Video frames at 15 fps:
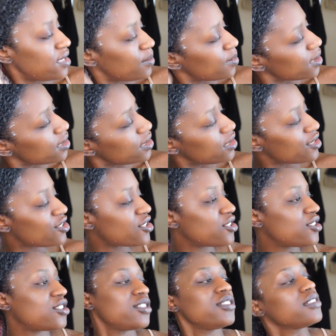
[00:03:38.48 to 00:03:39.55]
deep
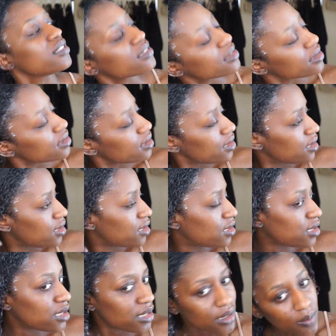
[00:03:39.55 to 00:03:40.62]
conditioner
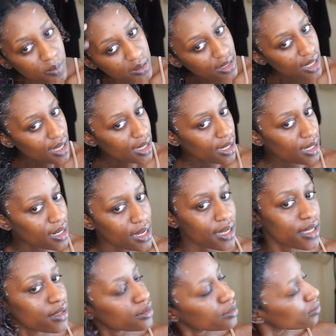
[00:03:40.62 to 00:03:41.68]
applied. I
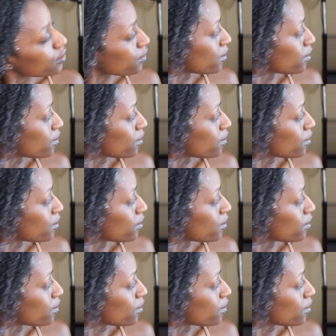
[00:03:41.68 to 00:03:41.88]
can